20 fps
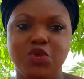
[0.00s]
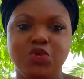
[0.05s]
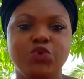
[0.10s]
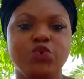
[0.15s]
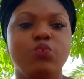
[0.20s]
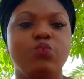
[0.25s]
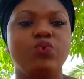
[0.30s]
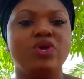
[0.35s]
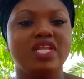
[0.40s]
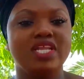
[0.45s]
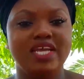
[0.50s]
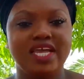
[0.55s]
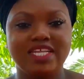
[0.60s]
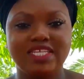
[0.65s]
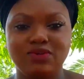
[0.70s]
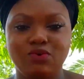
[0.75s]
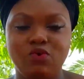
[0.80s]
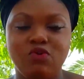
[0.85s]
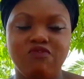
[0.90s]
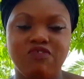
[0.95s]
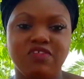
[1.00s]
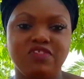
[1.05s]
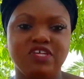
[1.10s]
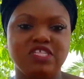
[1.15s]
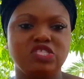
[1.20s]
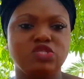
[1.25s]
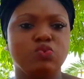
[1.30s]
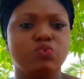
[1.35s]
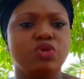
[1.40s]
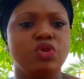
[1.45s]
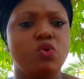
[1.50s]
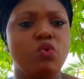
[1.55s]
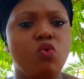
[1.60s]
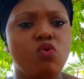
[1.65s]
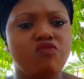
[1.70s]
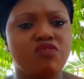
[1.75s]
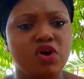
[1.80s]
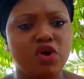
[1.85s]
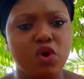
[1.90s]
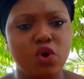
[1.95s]
You will get over this. You will
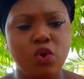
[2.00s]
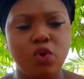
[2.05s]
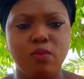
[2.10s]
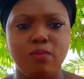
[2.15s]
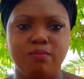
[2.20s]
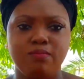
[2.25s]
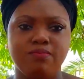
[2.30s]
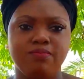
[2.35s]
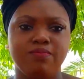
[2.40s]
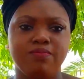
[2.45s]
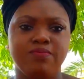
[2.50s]
overcome.